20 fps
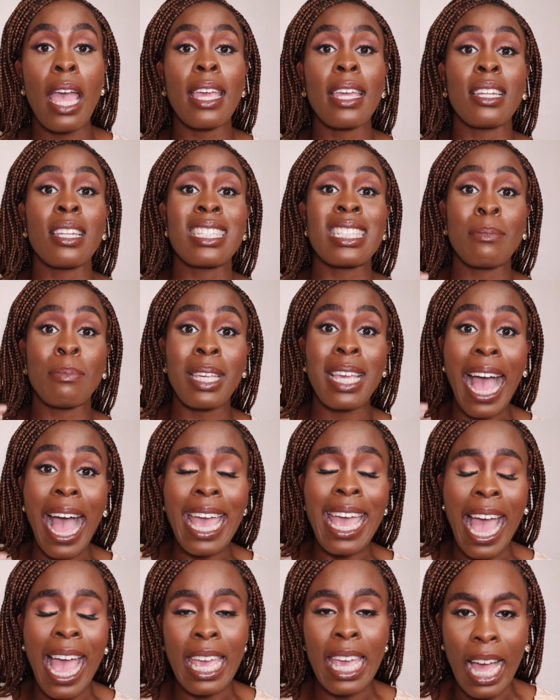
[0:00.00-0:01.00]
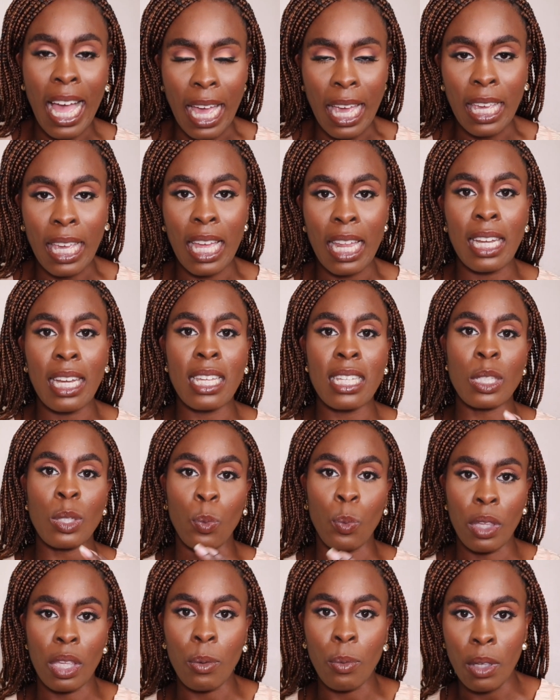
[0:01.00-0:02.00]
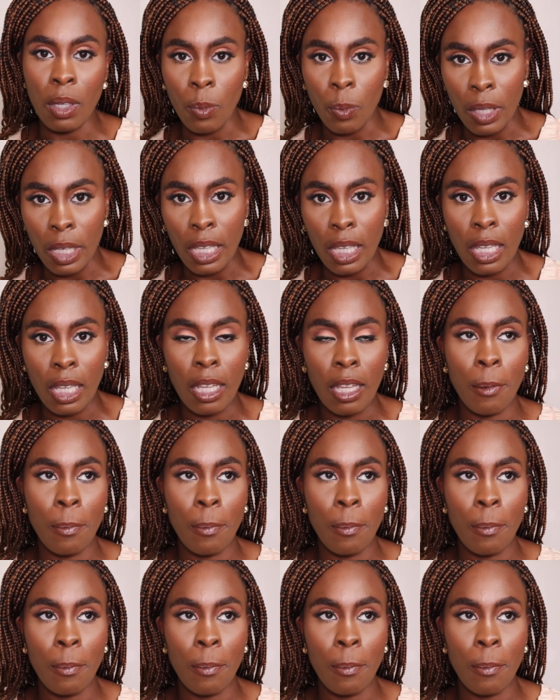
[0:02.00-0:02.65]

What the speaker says: It needs to be I, and less we.